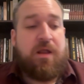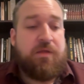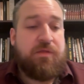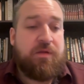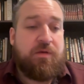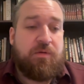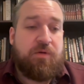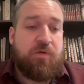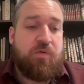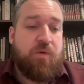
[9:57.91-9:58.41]

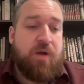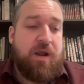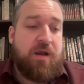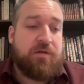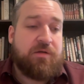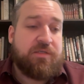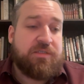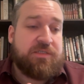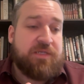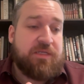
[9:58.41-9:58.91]
they're
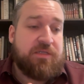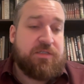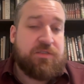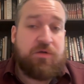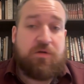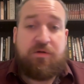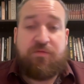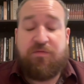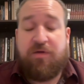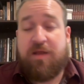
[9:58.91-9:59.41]
required to send
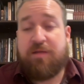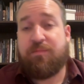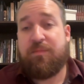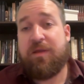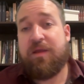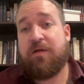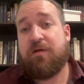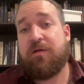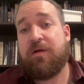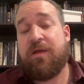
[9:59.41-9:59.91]
certified
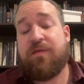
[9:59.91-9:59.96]
mail,